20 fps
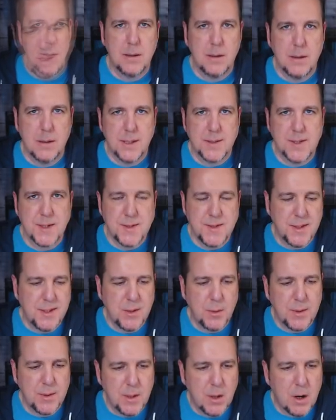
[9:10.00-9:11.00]
Let's
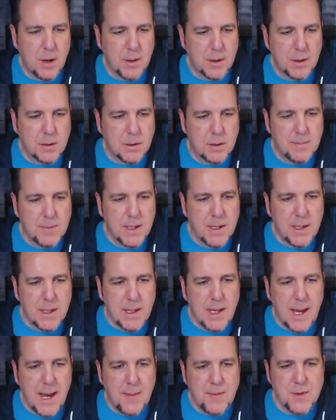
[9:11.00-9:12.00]
continue with the article.
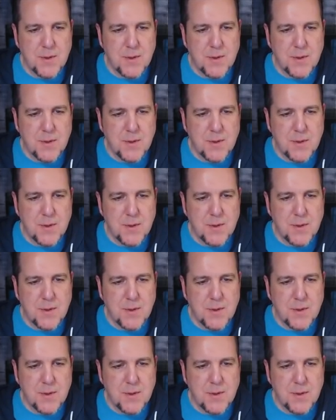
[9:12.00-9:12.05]
At the